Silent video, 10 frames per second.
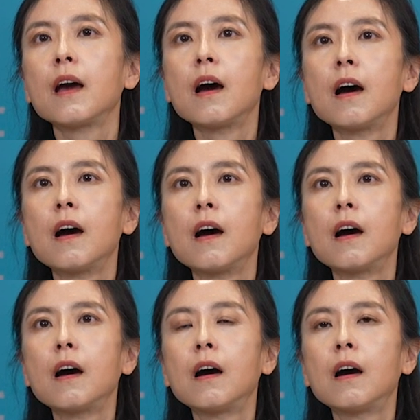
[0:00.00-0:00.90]

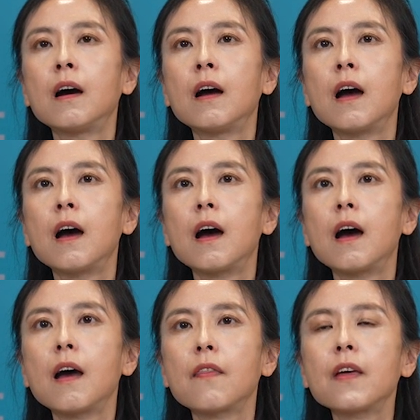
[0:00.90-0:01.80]
I
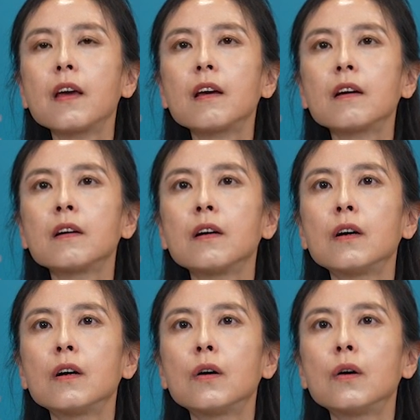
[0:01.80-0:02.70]
think
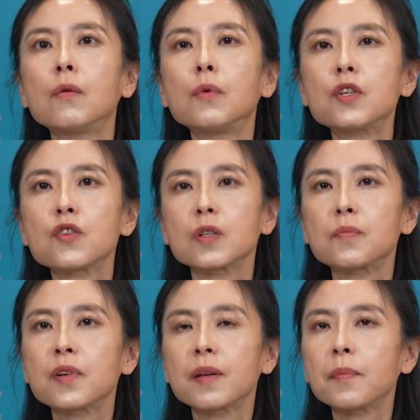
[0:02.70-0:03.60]
we should
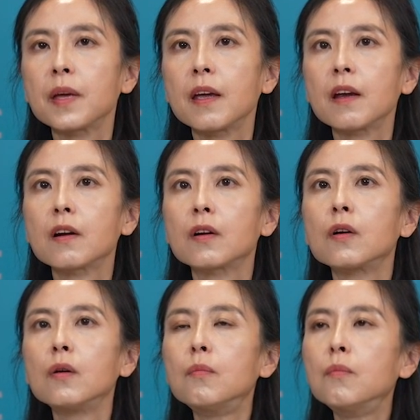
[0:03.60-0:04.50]
prepare
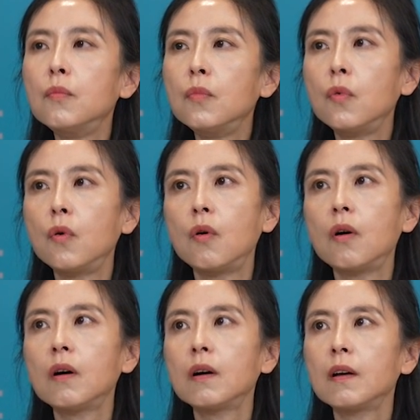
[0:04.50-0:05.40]

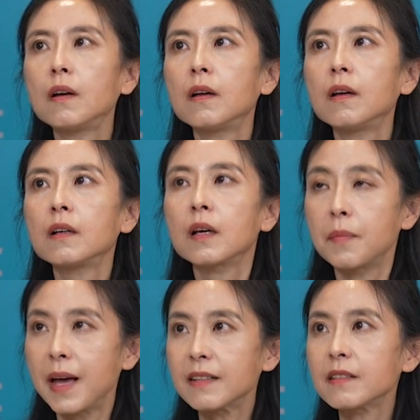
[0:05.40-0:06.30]
more
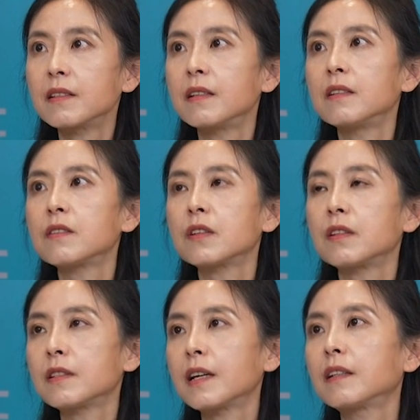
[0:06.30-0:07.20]
capacities in the
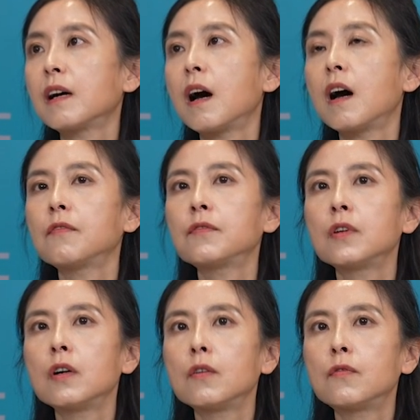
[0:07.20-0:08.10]
second half
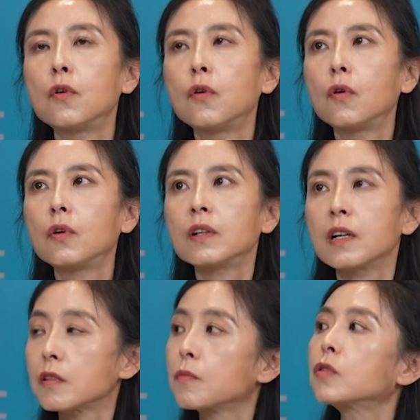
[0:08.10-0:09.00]
for
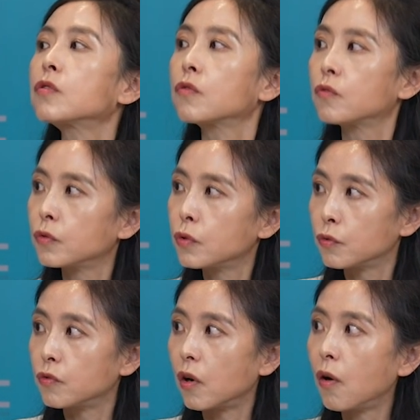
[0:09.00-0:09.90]
customers to
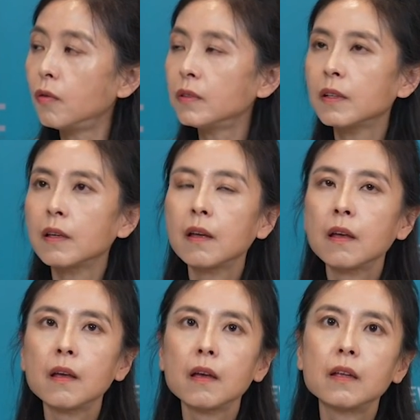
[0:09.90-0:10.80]
grow,
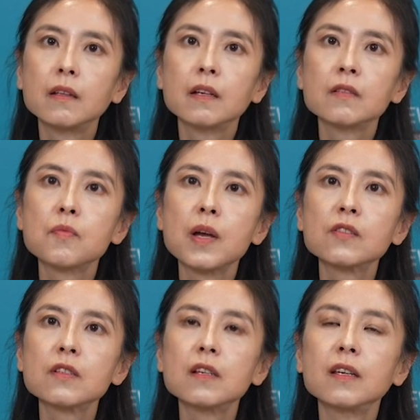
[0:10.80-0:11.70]
and
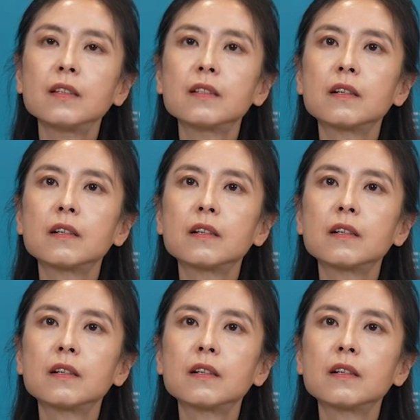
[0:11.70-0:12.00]
especially